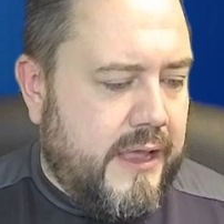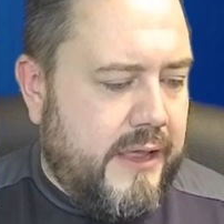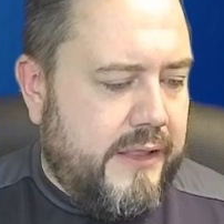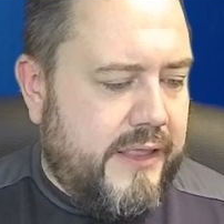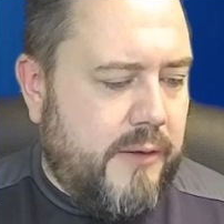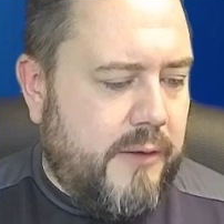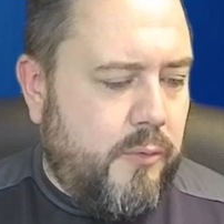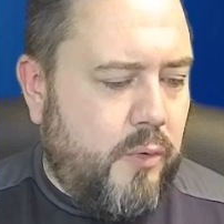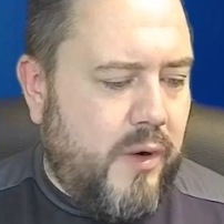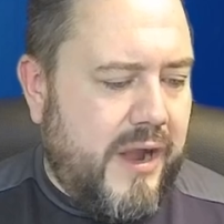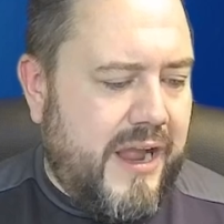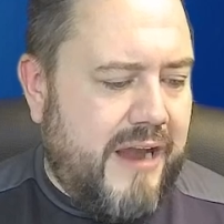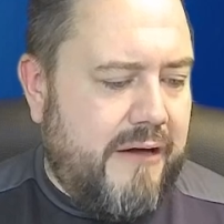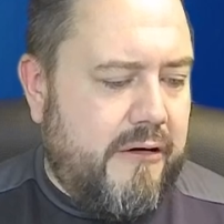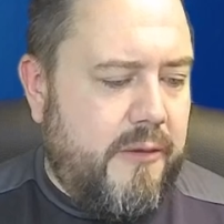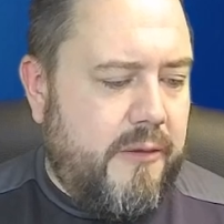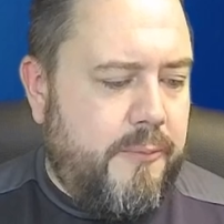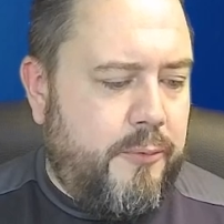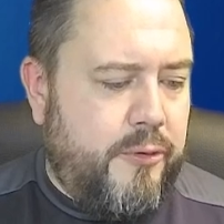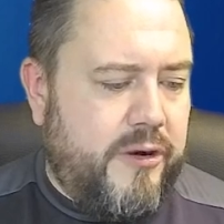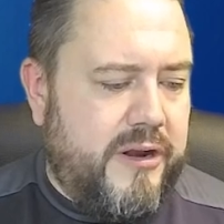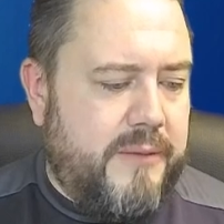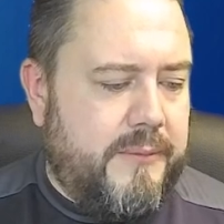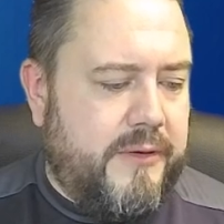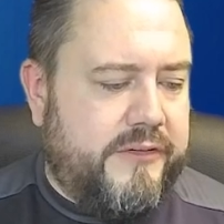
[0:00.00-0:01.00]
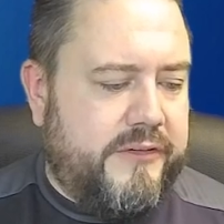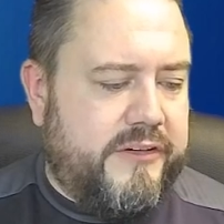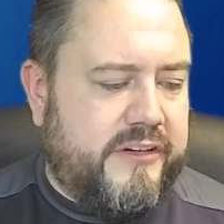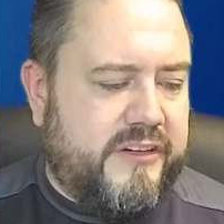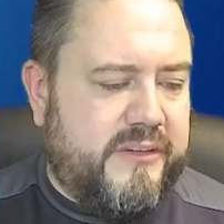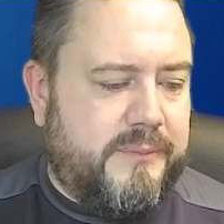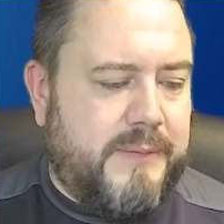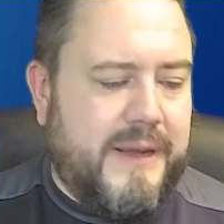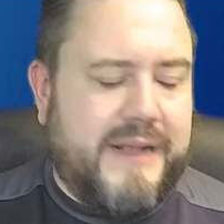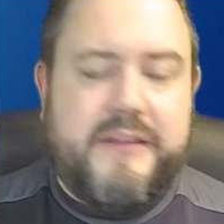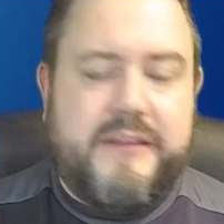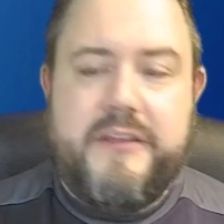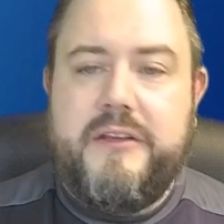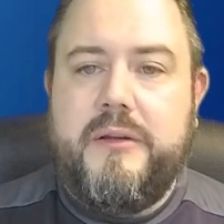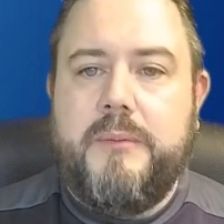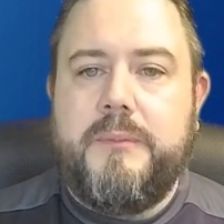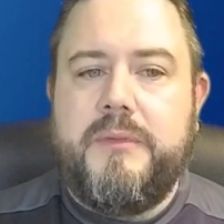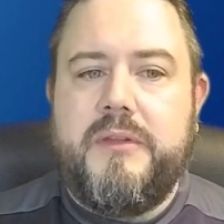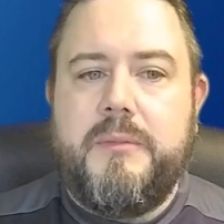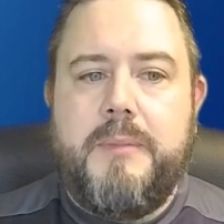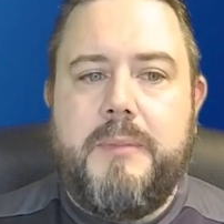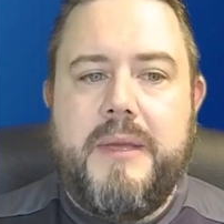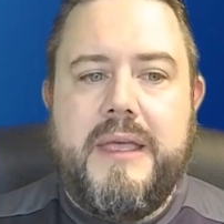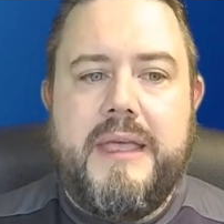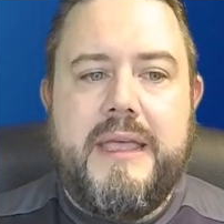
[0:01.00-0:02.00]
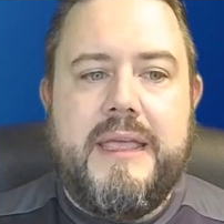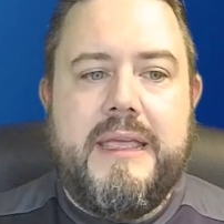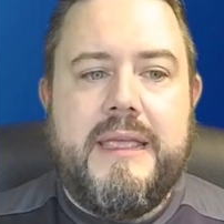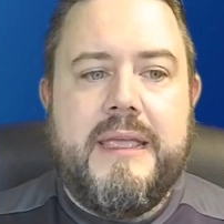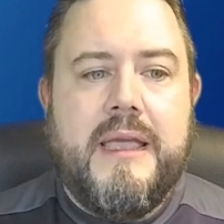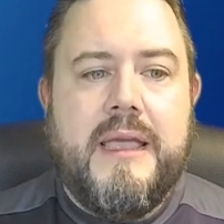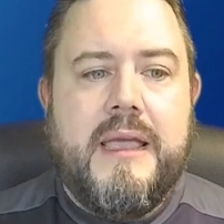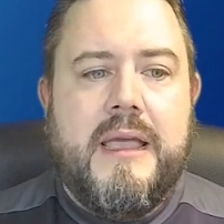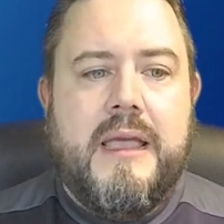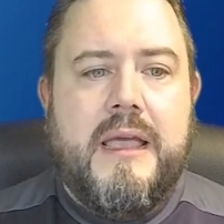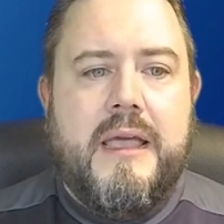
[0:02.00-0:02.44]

They're where I pretty much expected them to be.